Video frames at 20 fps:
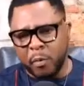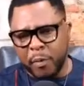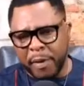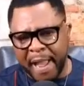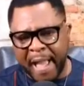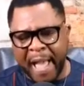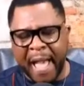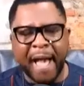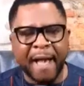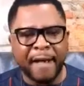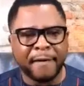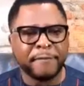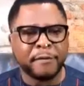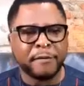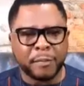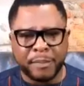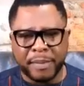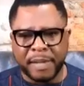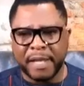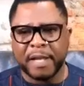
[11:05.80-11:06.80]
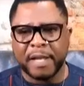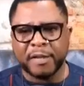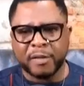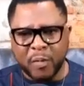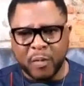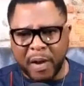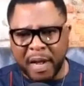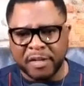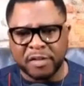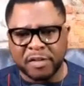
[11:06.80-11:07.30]
we have to begin
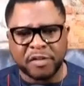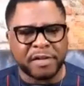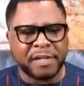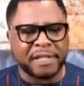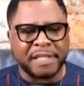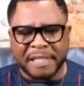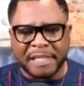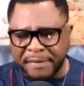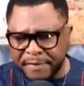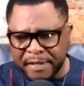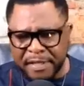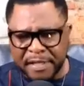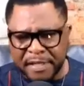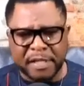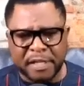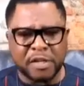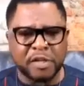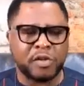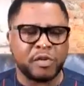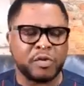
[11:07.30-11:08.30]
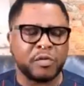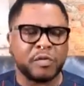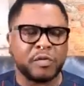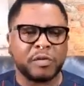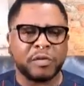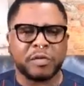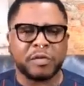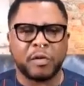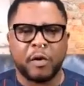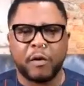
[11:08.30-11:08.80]
to address even the
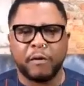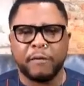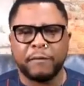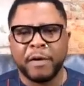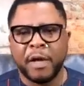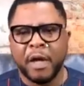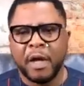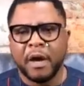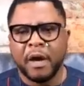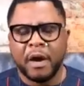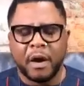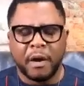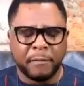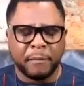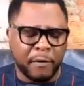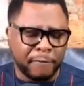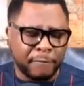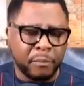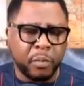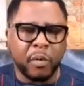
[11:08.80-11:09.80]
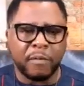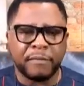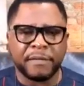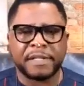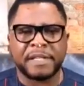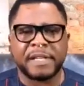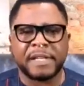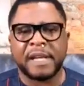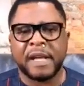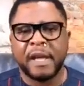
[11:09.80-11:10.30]
issues of
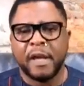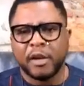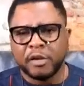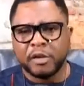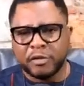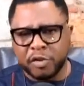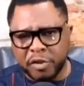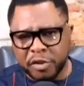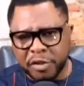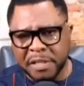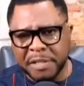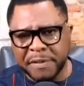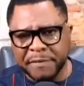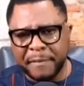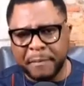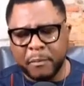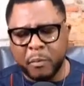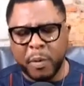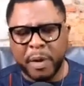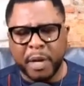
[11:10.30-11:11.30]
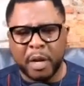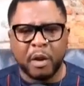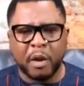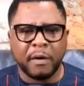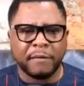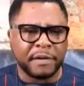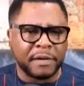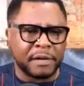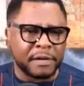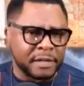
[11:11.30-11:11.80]
poverty, just from weak
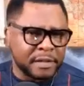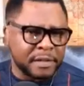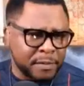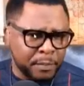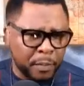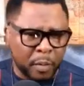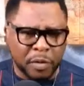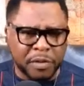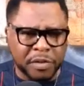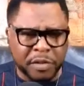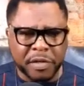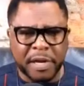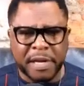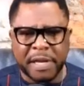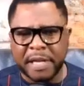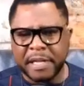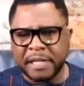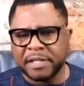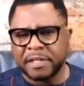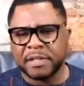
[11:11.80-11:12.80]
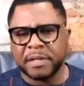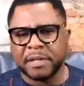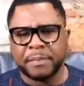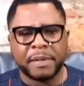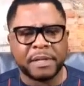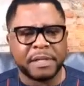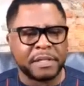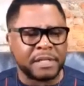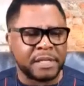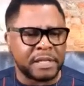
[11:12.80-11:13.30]
governance, political
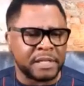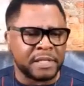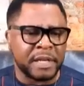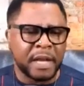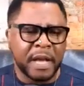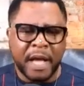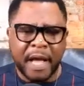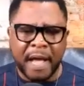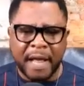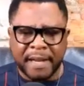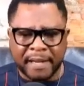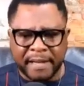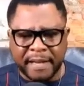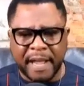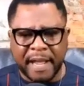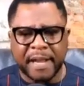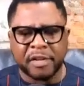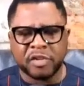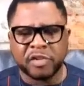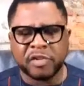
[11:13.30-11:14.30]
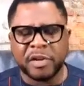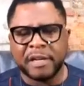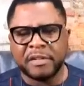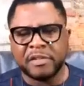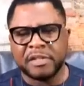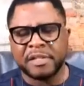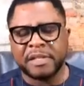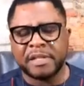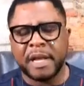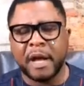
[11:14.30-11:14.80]
instabilities, and then try
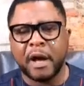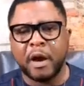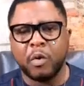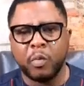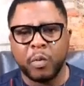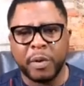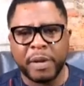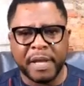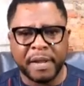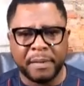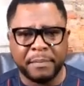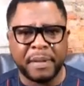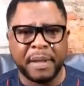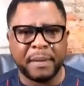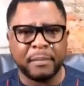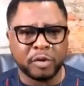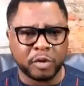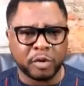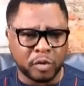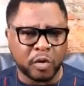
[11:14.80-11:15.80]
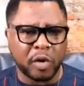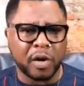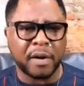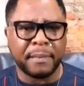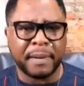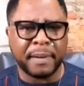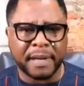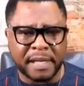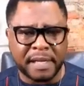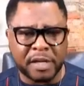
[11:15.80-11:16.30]
to see how we can be able to talk
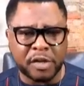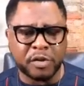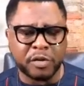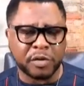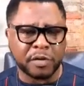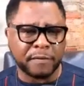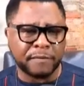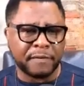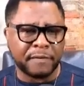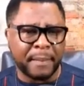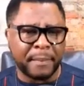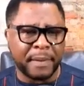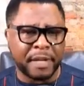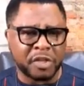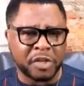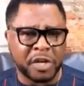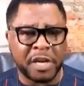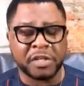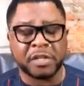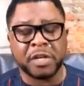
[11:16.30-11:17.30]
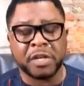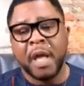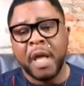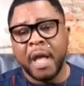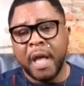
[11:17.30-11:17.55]
about the issues of climate change.